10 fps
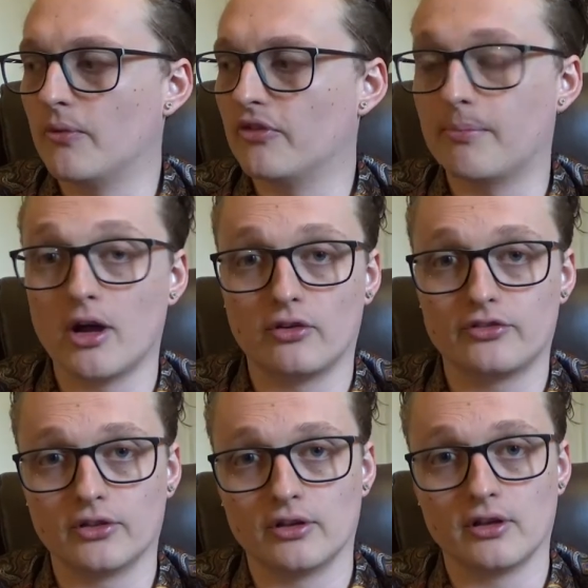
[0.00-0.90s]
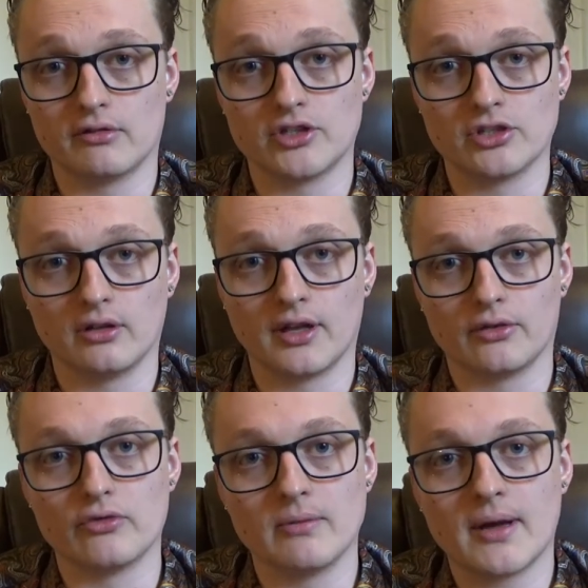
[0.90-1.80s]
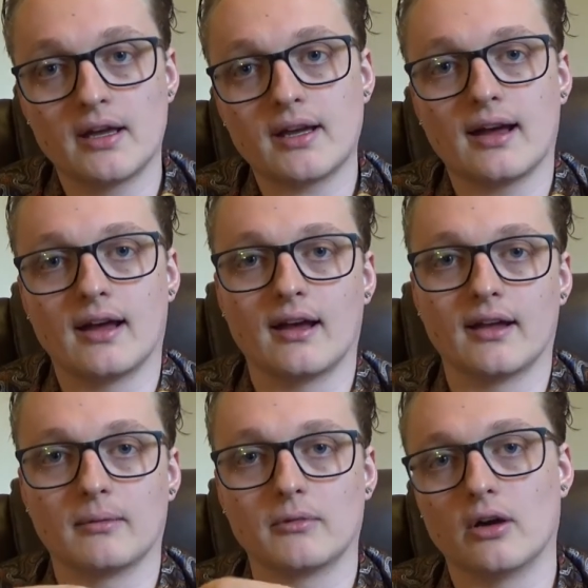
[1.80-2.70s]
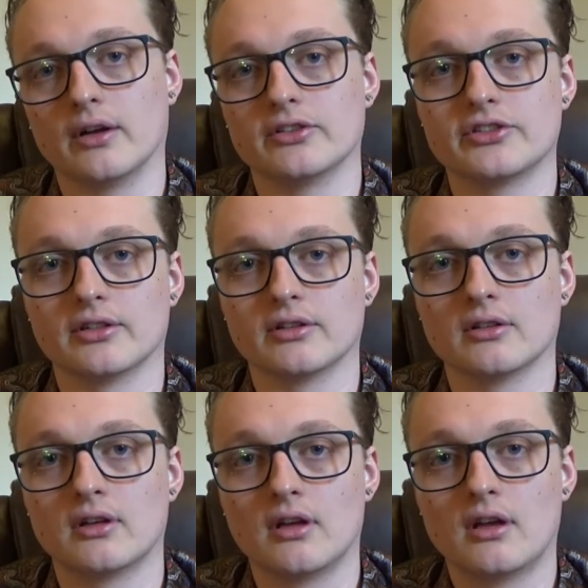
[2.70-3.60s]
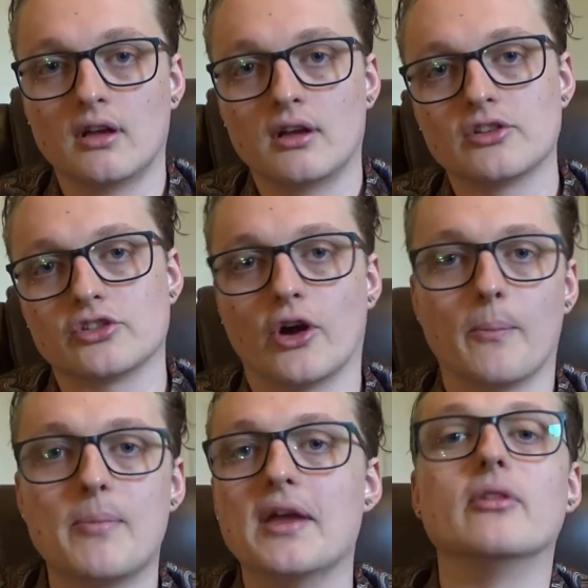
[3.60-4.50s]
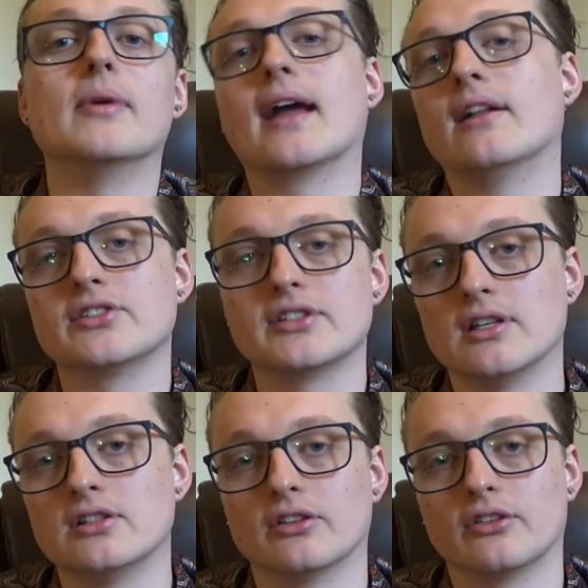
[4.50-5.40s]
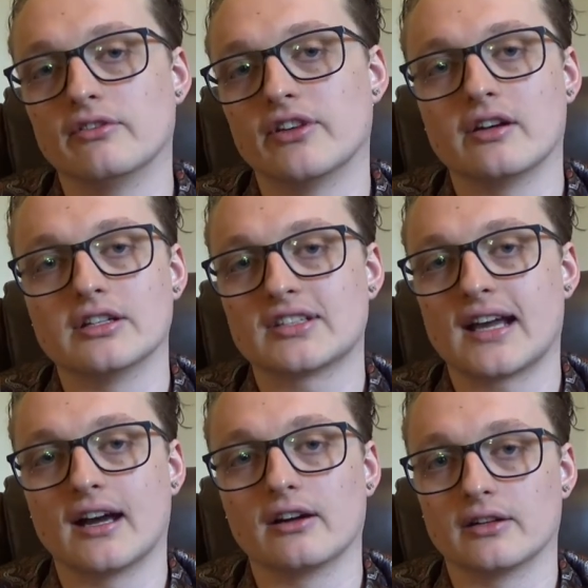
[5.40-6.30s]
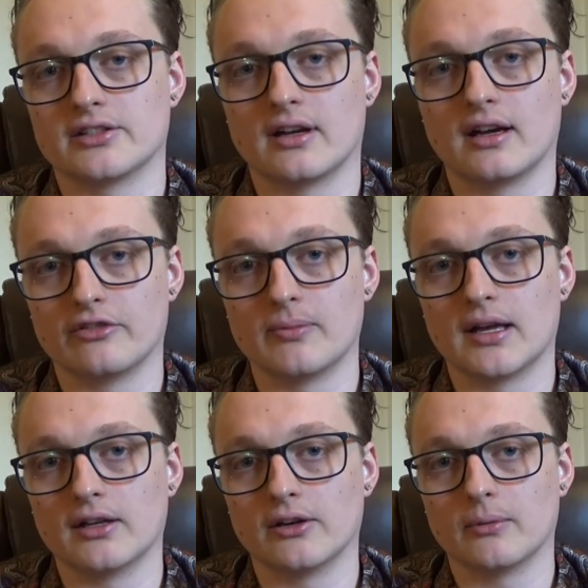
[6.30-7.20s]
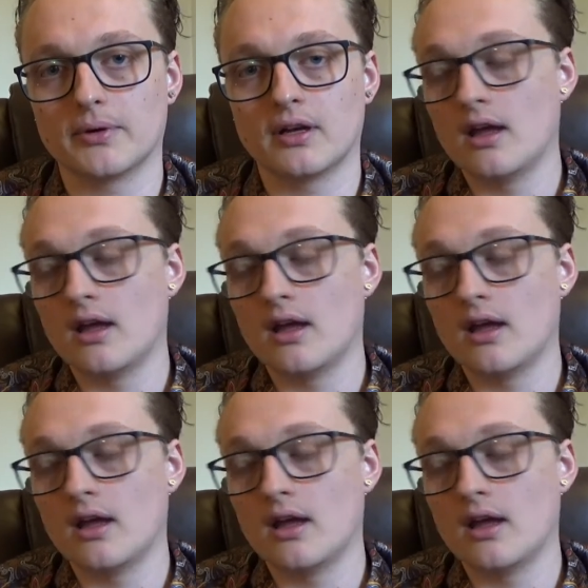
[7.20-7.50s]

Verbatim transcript: for both the original and the remake, and I'm going to sort of pit them against each other in various categories that I've made up.